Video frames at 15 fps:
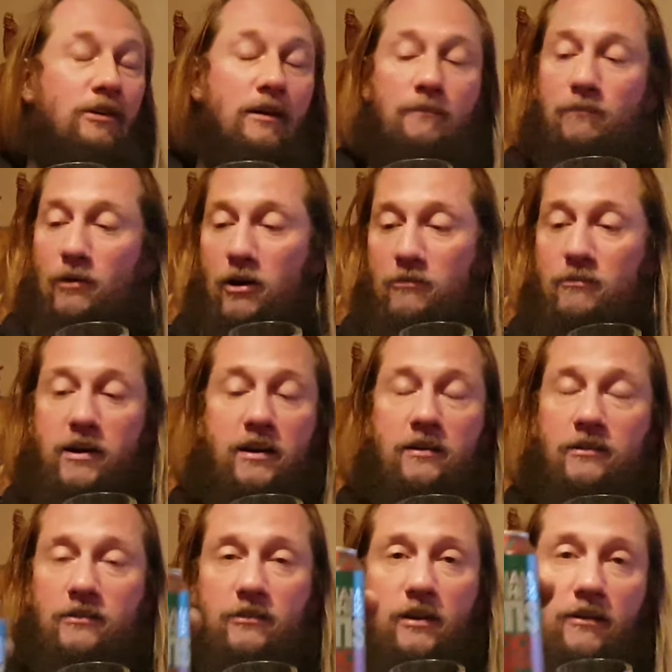said blood red
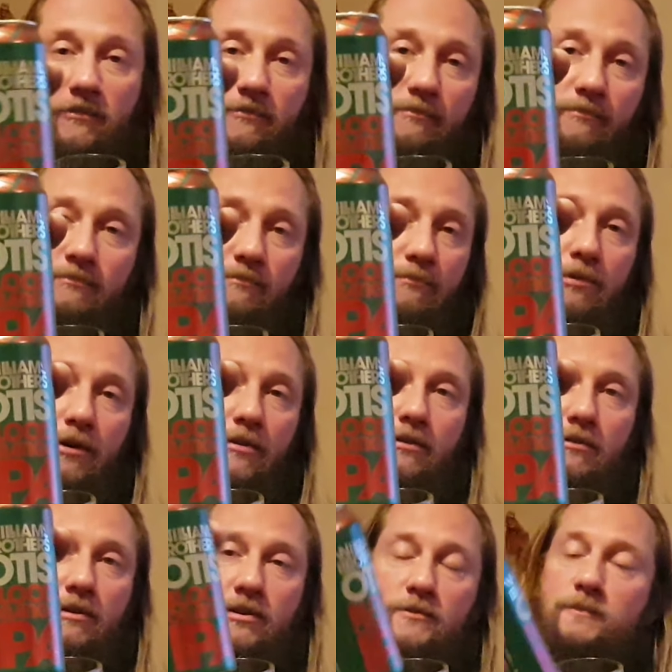instead of blood
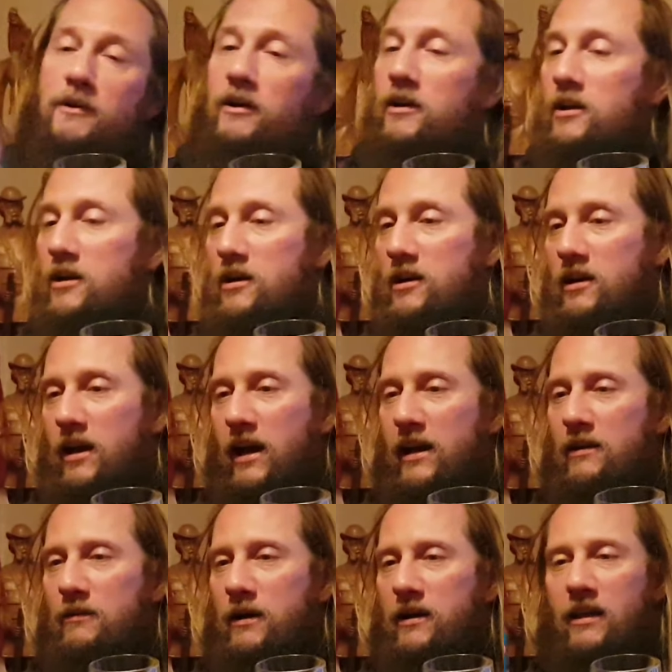orange. But
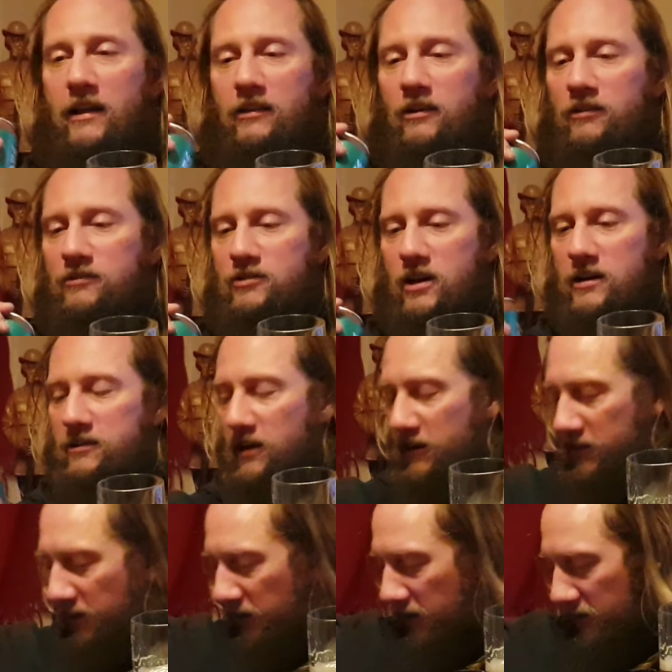anyway, that doesn't change
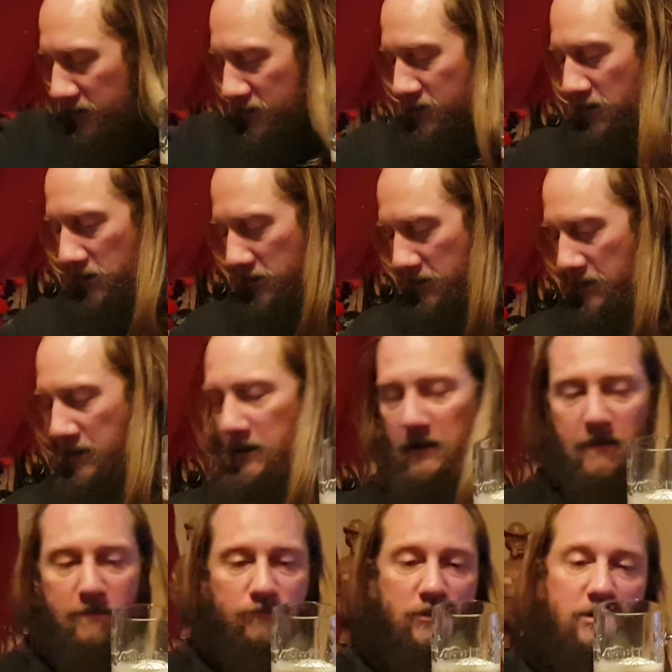anything. This is
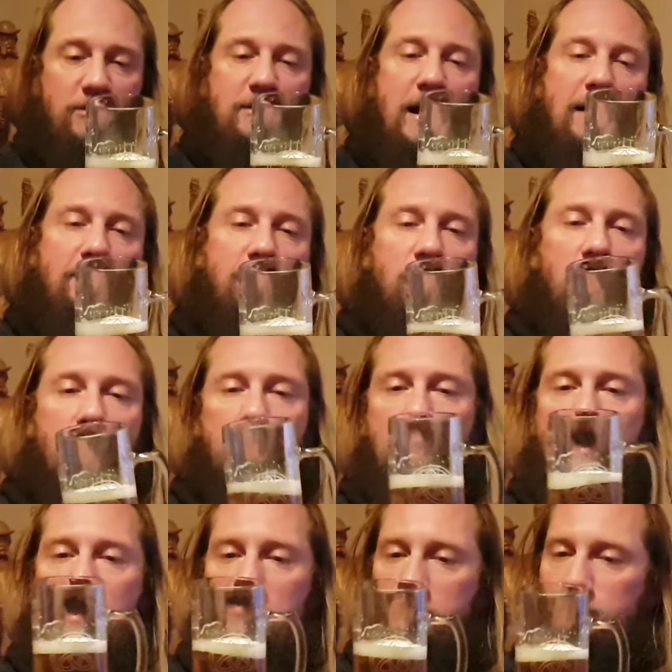actually not a
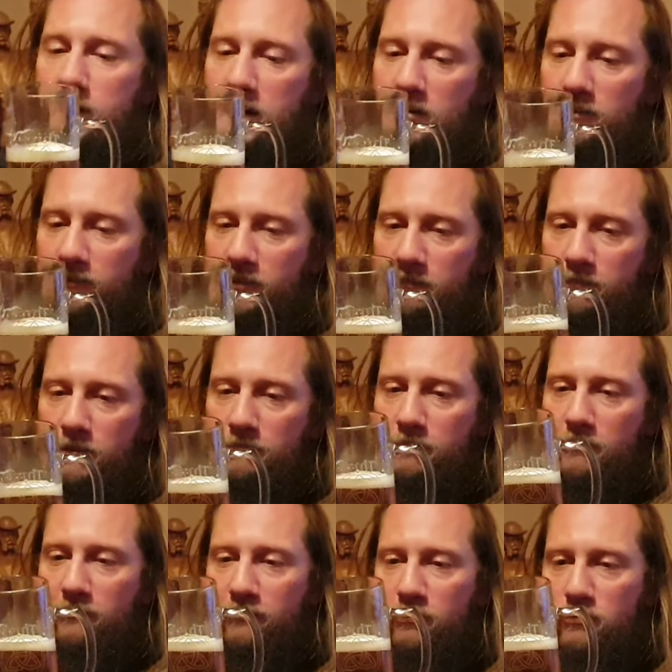bad beer of
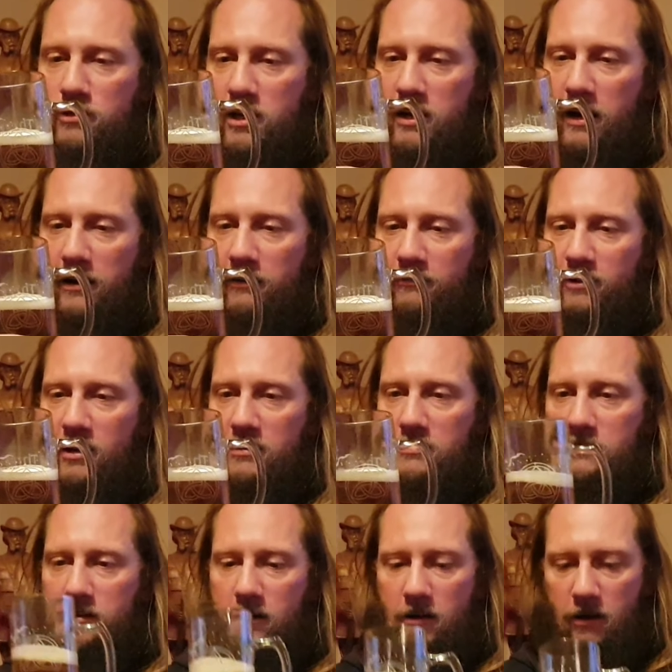the fruity kind
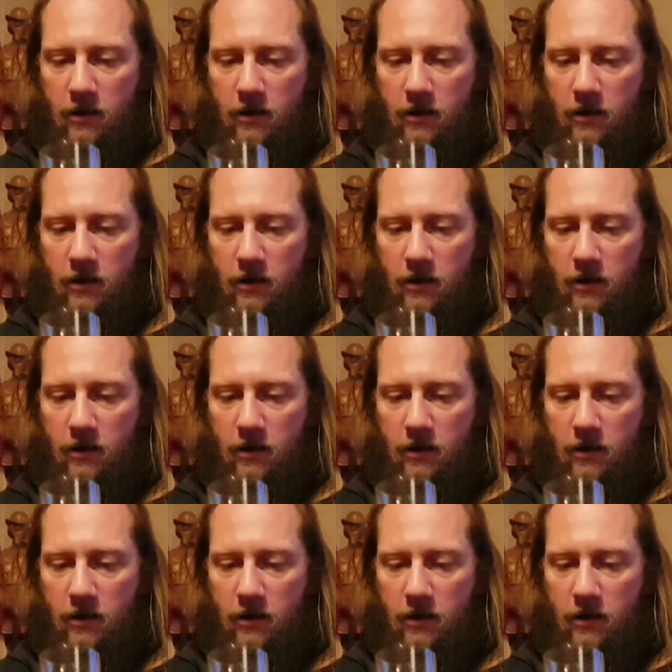ofness.